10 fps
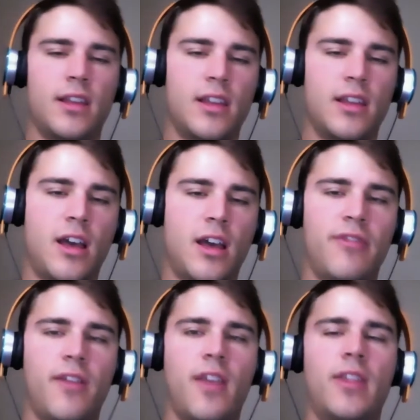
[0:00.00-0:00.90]

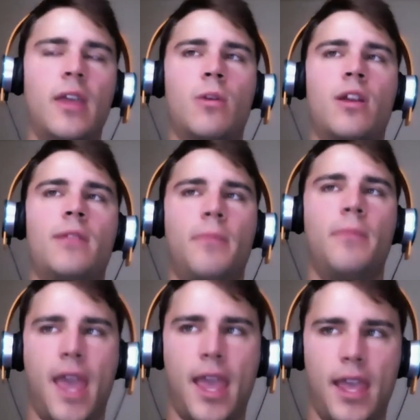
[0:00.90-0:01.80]
enough, and they weren't
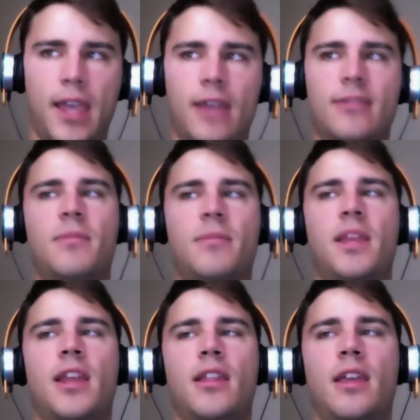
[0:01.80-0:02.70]
paying us
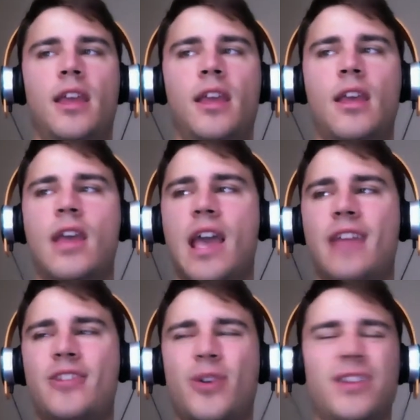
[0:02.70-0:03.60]
immediately.
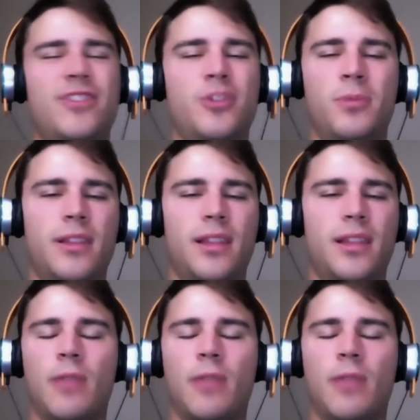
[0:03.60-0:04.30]
And so I stupidly, like, we